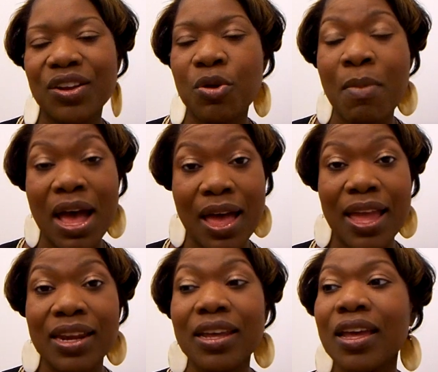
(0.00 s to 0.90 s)
Repeat
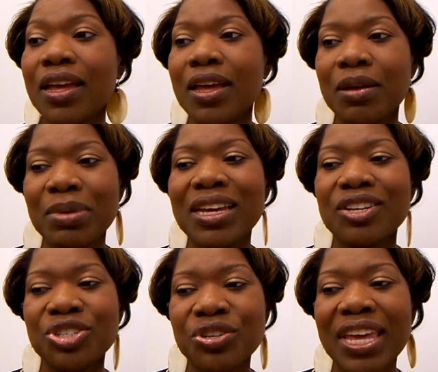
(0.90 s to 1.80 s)
that in your mind,
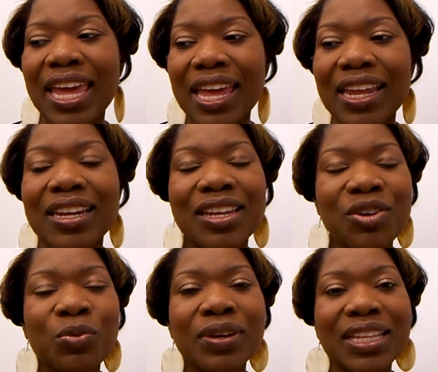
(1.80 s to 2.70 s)
because
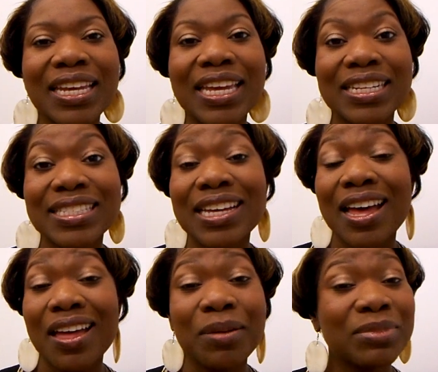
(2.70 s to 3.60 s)
you
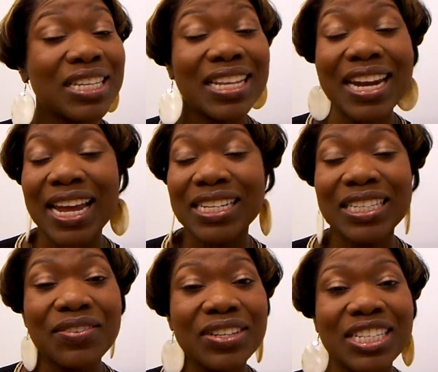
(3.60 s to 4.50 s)
really can
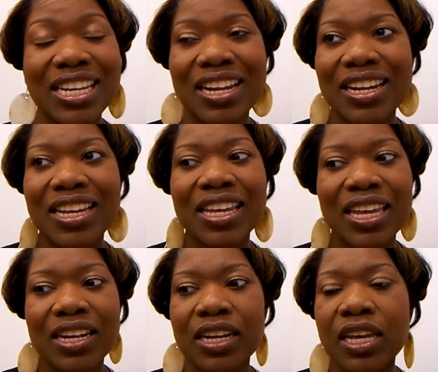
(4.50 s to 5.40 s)
succumb to the
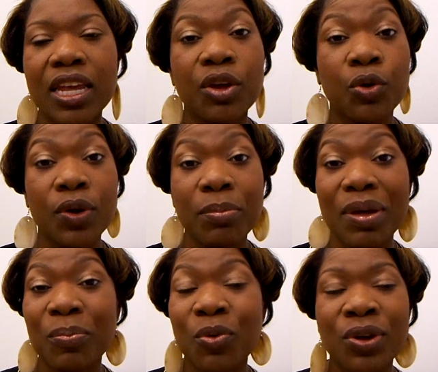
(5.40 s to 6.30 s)
negativity, and it
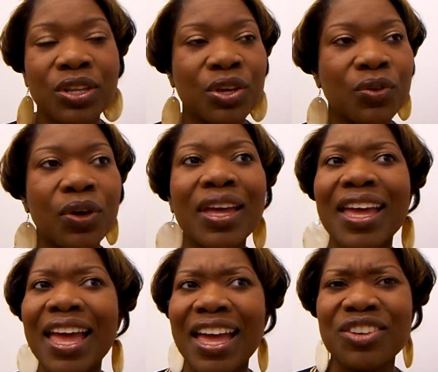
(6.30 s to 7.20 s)
can creep up
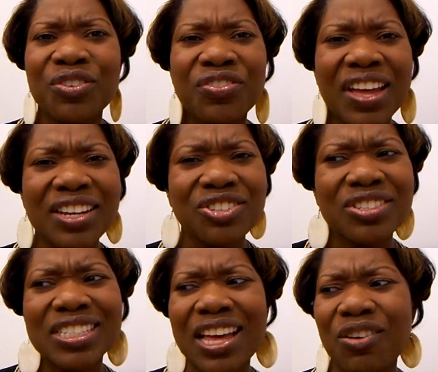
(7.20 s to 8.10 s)
on you,
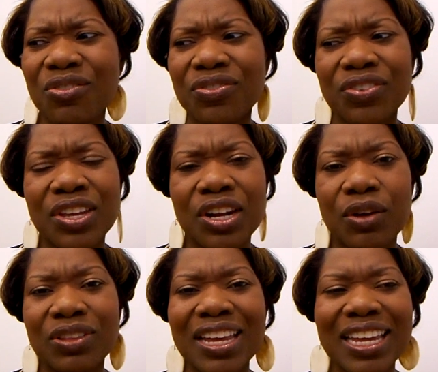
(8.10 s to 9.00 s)
and you'll find
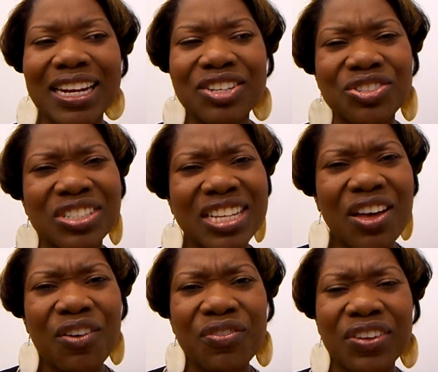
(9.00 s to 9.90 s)
yourself,
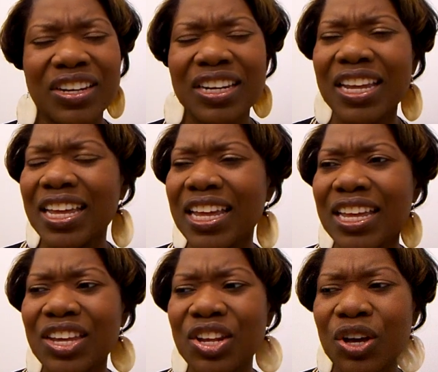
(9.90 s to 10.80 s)
looking at
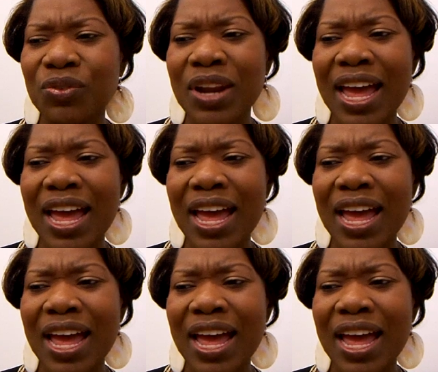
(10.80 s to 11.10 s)
yourself and,